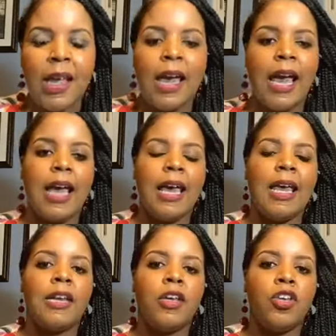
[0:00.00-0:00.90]

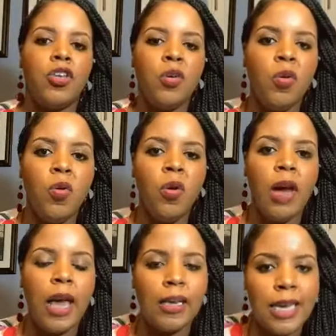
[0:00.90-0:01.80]
And you
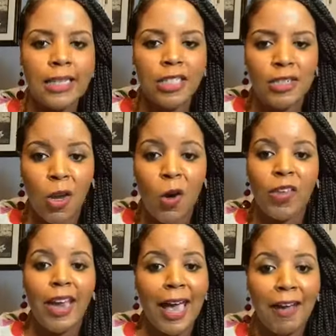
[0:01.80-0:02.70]
need to know
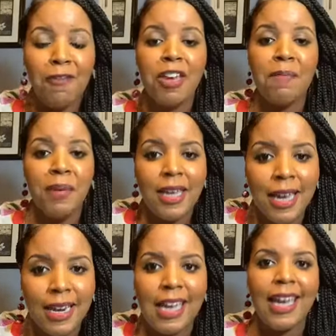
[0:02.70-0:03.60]
that every
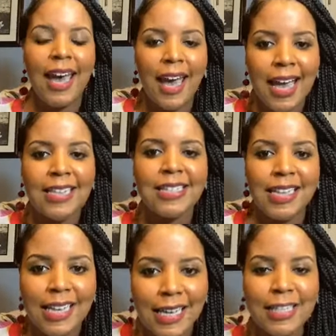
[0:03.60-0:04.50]
penny has
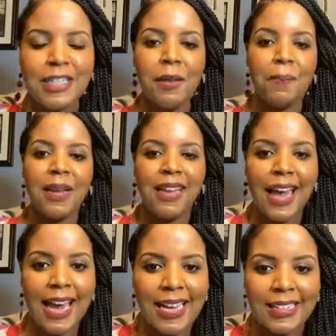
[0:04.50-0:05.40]
its
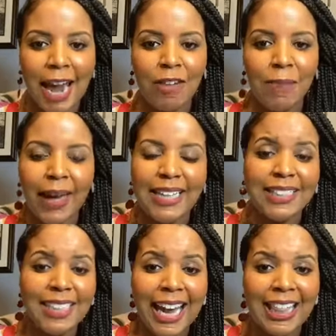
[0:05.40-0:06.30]
place. Everybody
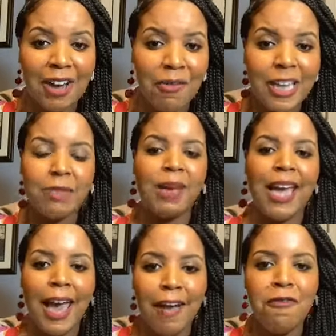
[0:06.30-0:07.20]
say that with me.
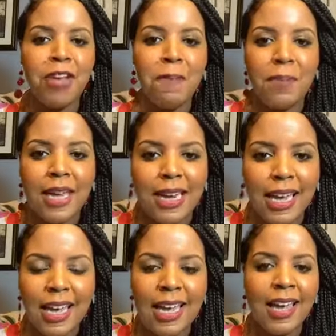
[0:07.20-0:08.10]
Every
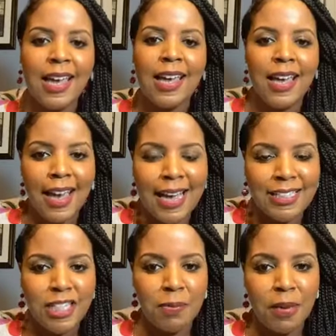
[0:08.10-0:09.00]
penny has
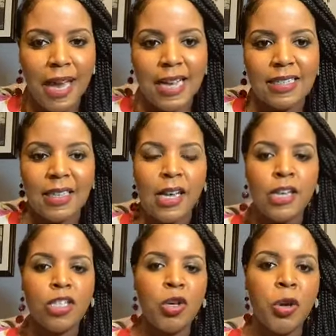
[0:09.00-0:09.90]
its place.
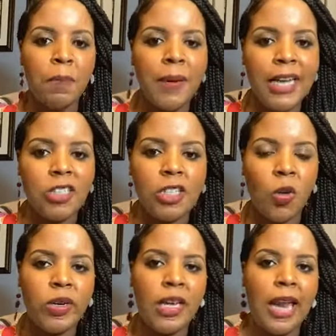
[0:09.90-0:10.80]
So your budget is
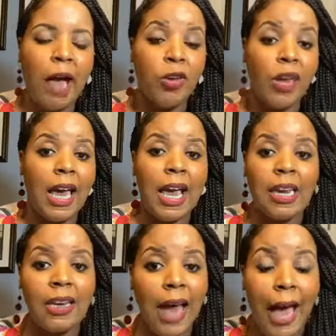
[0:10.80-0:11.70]
going to allow you to
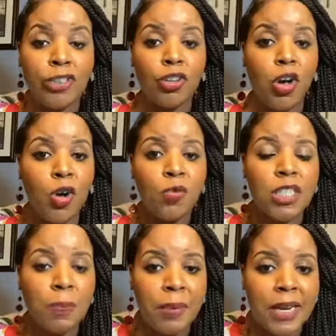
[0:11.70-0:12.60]
analyze your own
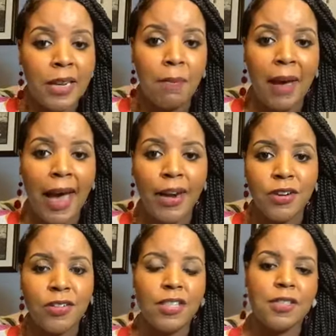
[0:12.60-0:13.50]
spending
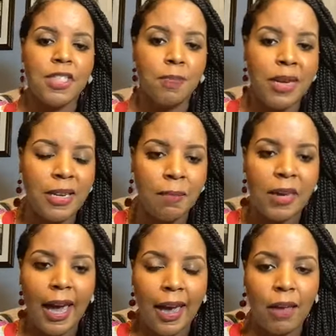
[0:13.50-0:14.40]
patterns and spending
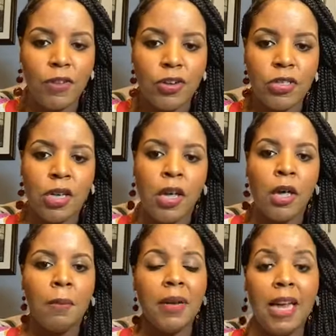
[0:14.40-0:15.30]
behaviors,
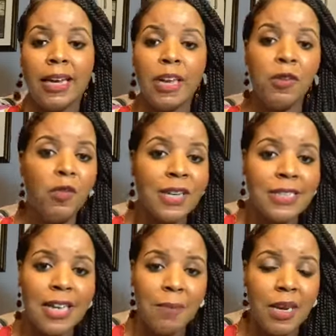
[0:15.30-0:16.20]
plug in what's
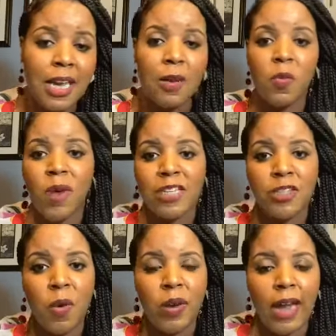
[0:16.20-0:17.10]
coming in and what's
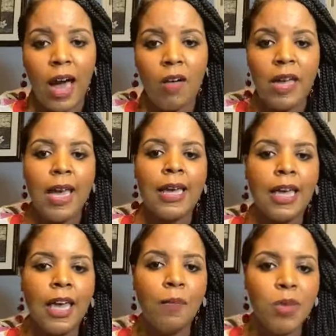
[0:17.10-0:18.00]
going out,
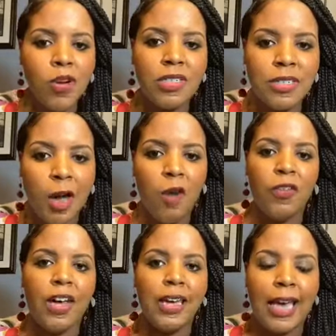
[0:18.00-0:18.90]
keep
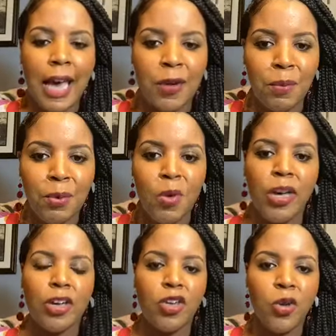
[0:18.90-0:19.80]
yourself accountable,
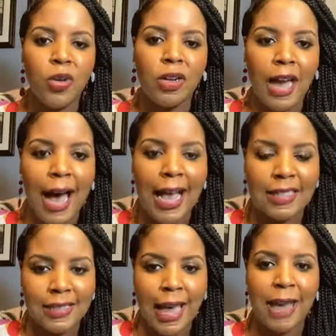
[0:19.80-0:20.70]
and
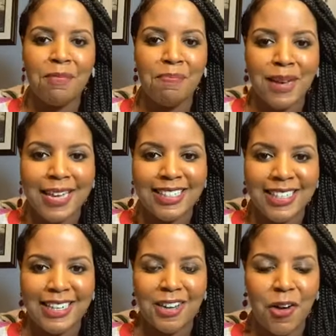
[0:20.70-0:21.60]
utilize that
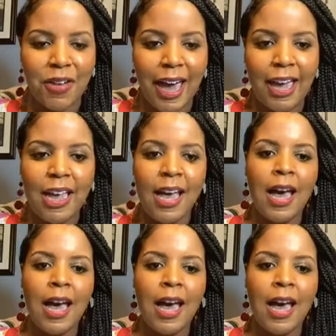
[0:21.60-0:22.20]
budget, okay?